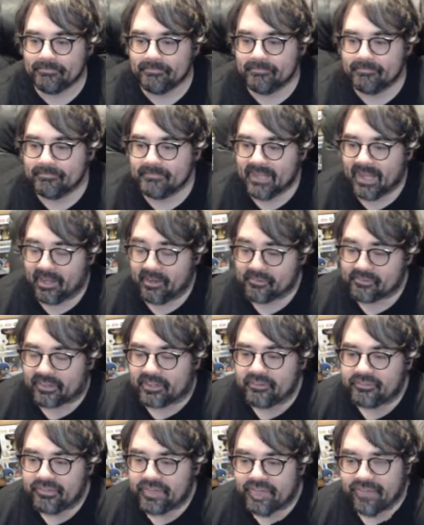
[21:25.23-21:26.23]
Yeah, there's a good
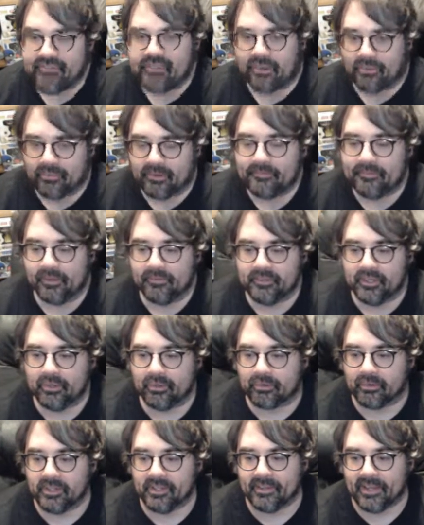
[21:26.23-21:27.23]
chance I'll review the new
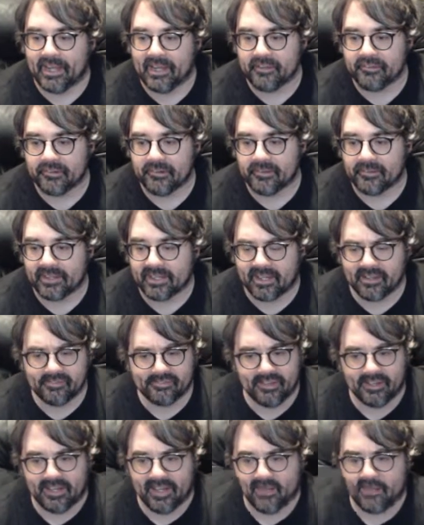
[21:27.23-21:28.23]
Green Lantern. Like I
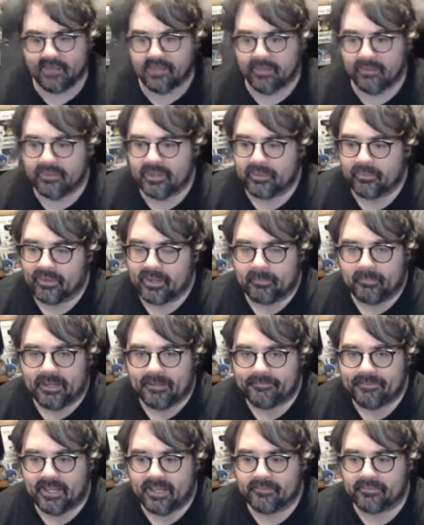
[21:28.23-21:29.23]
said, L. Ewing, one of my
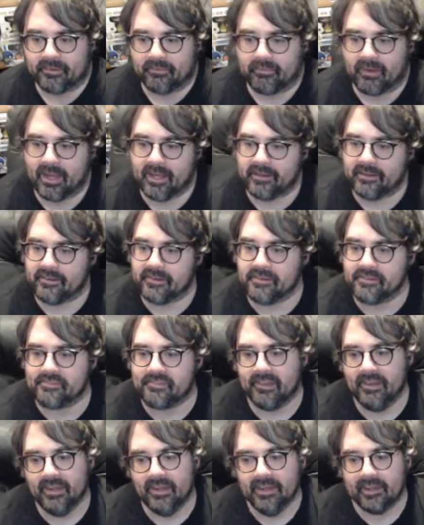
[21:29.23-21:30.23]
favorite writers.
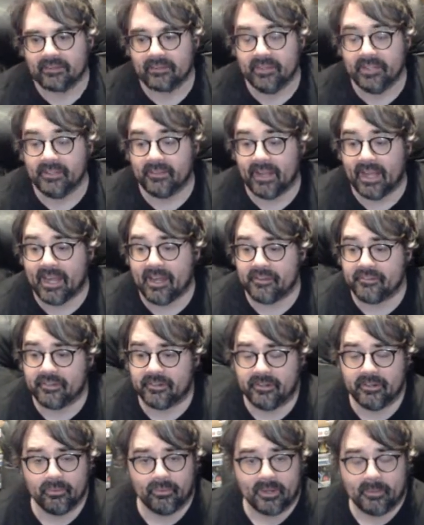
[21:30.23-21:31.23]
Green
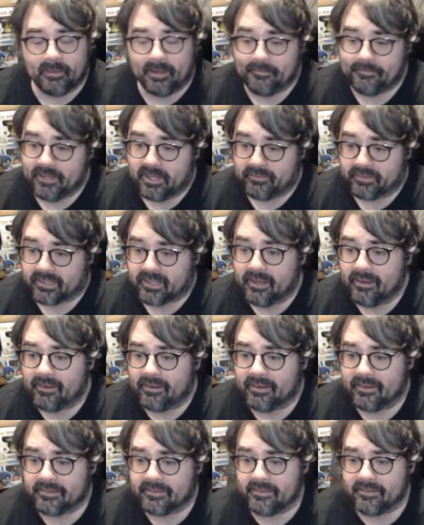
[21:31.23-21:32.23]
Lantern, one of my favorite
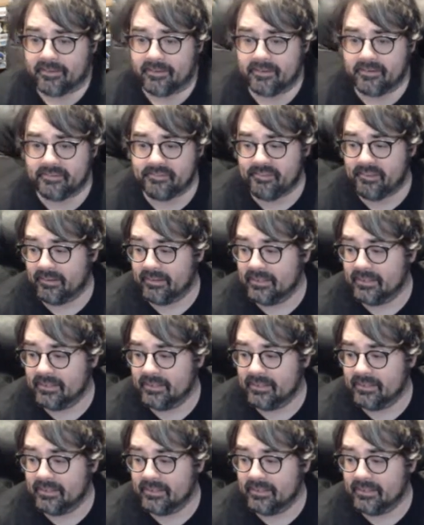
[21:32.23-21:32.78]
characters.